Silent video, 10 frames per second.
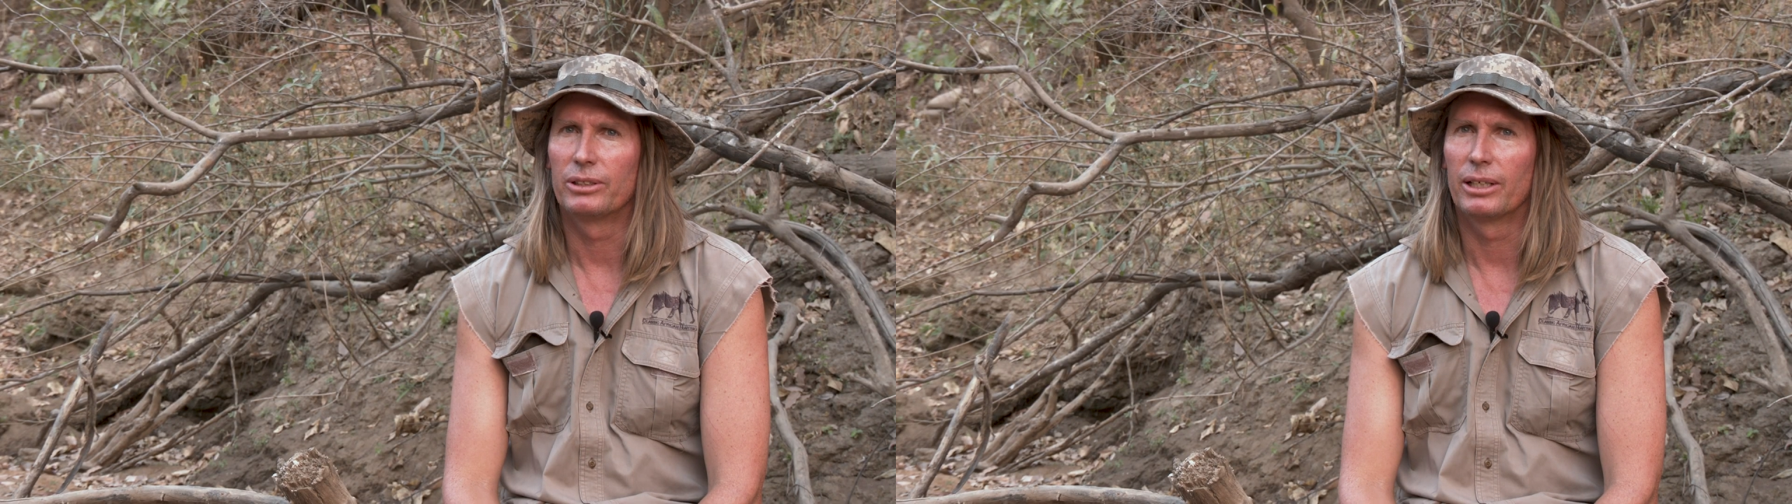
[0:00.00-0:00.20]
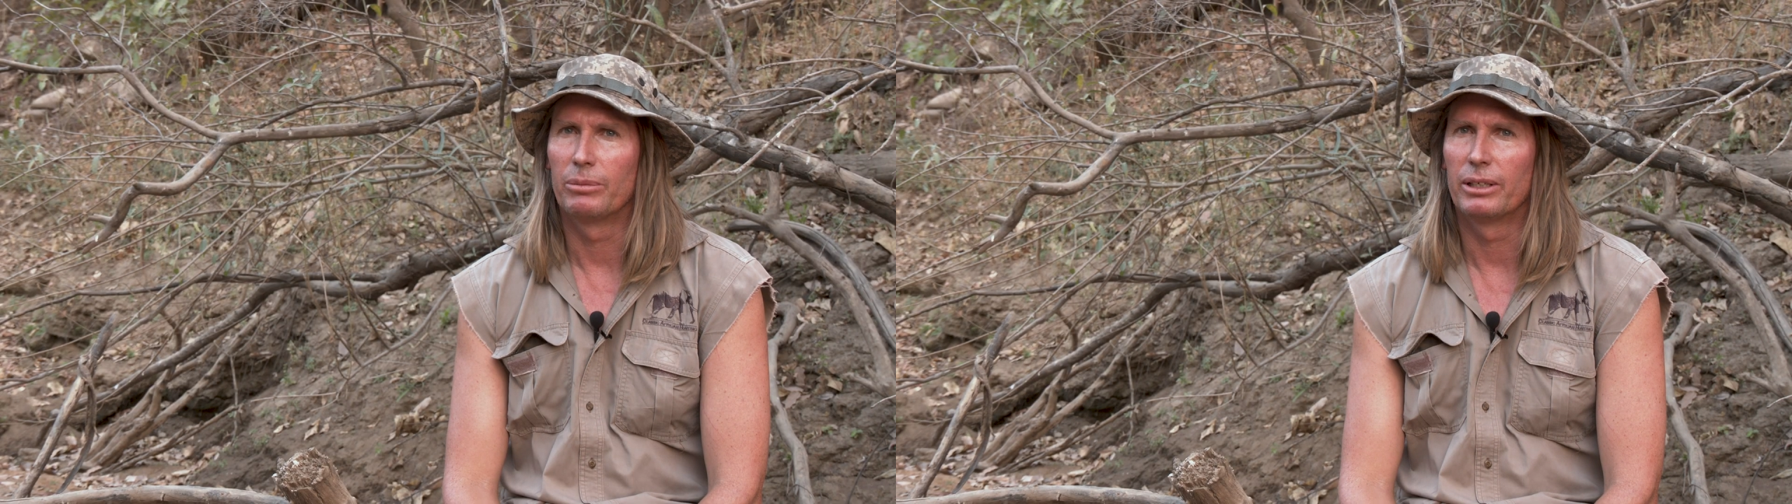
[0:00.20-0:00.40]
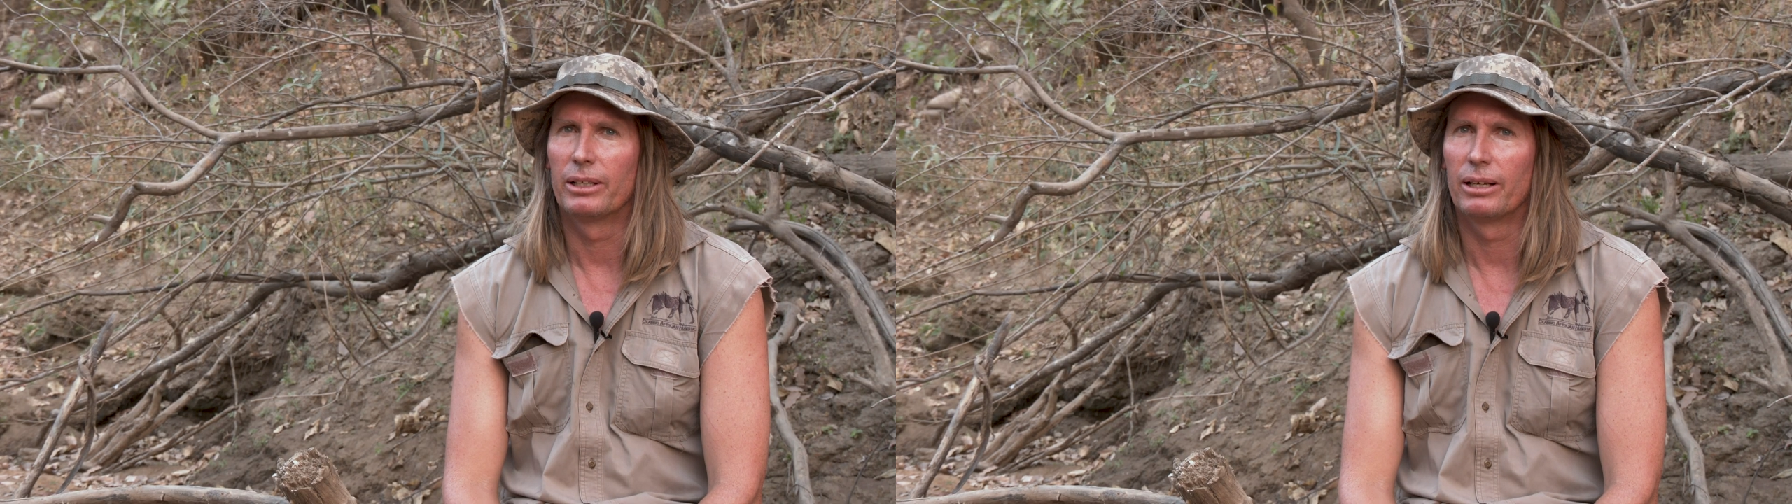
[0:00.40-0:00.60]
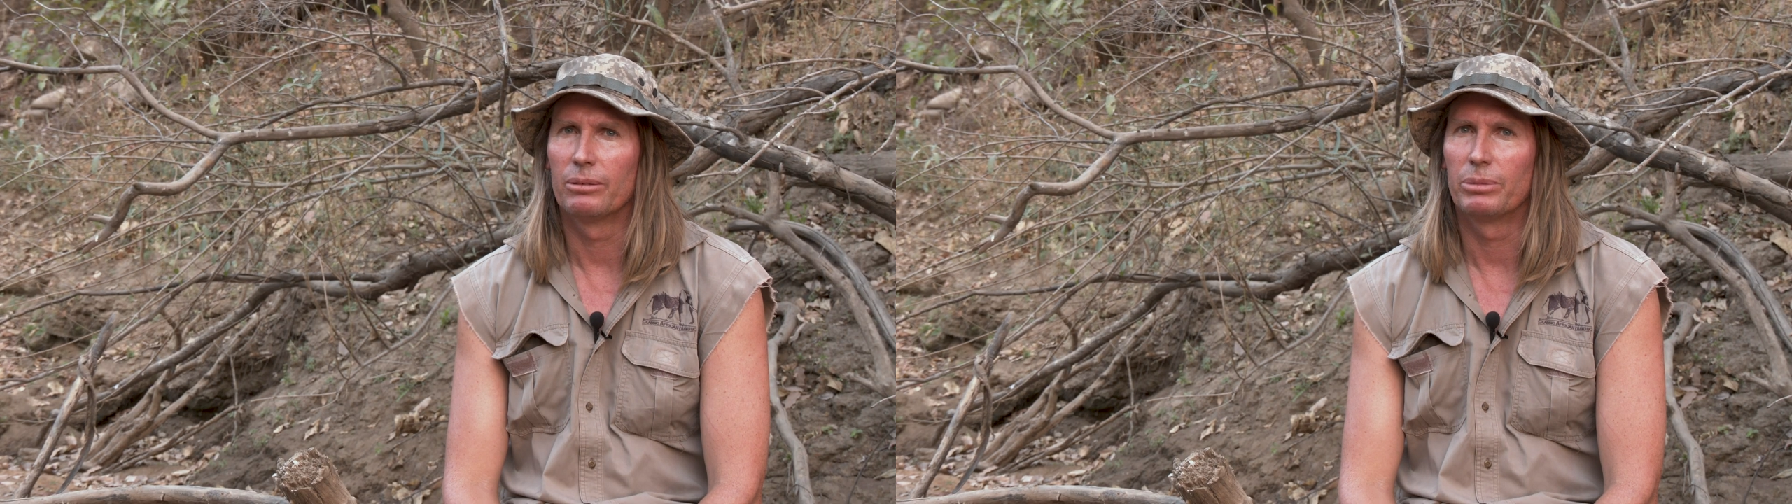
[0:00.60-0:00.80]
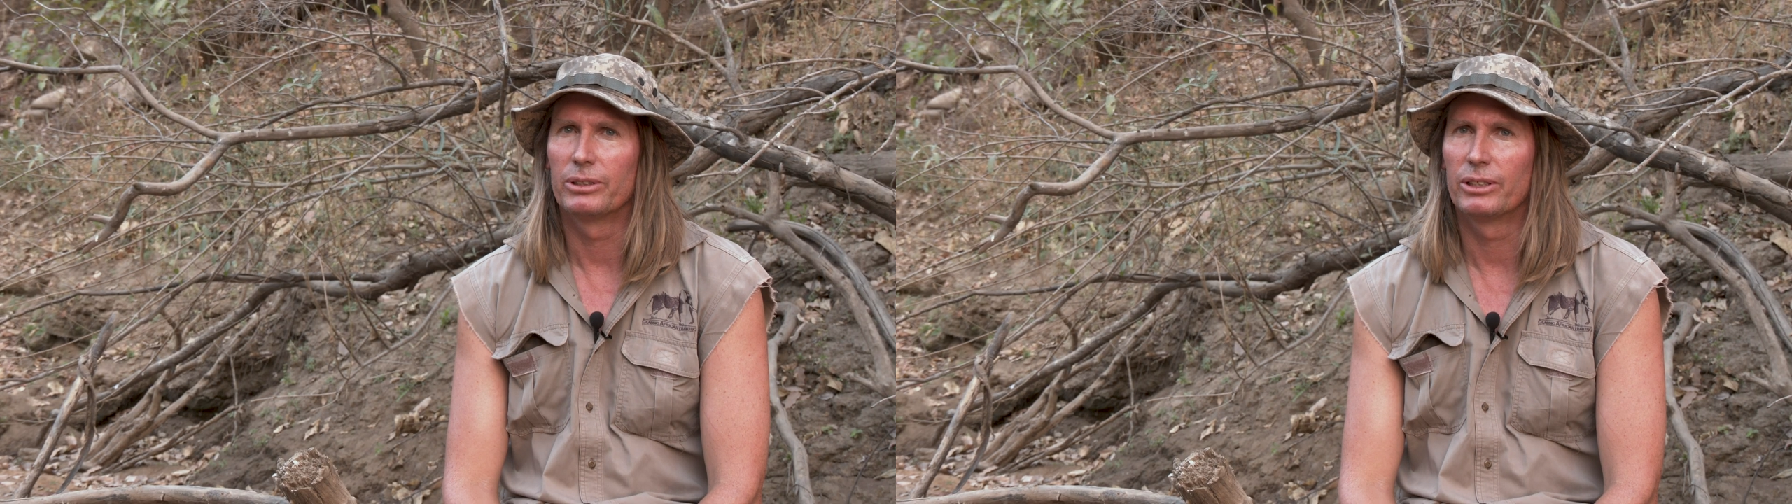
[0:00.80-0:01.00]
to come in and
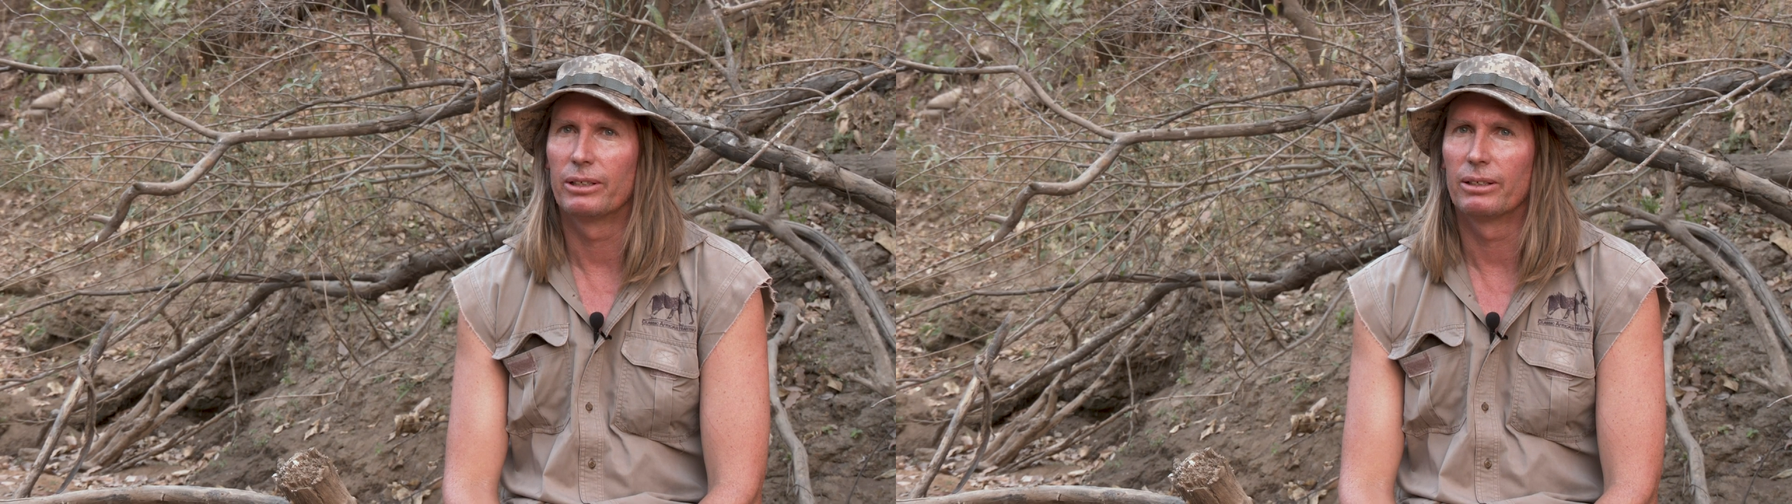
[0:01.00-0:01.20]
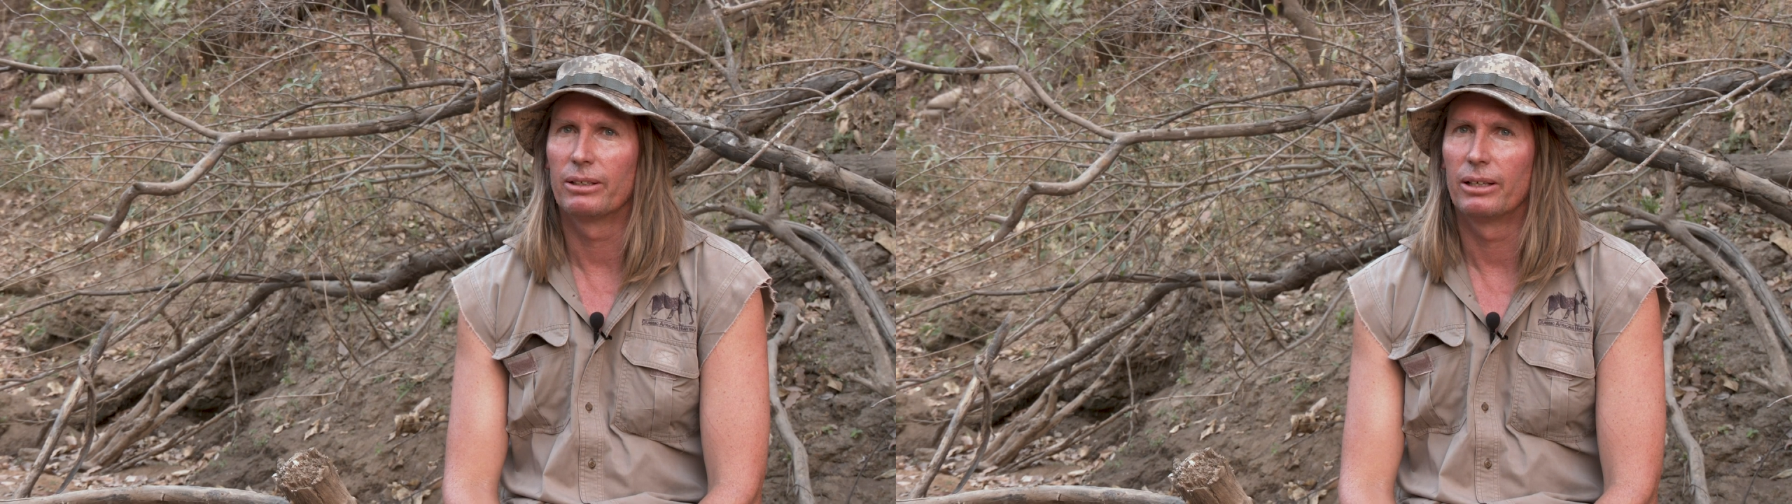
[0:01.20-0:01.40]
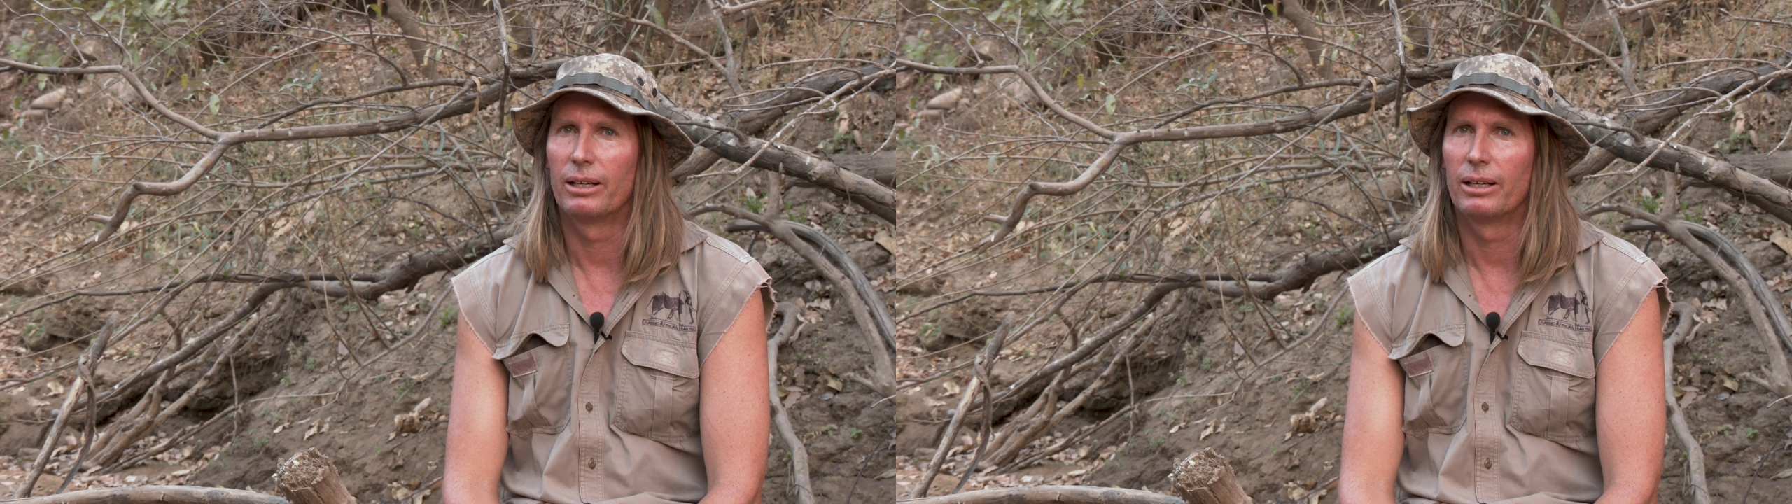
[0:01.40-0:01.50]
help us here,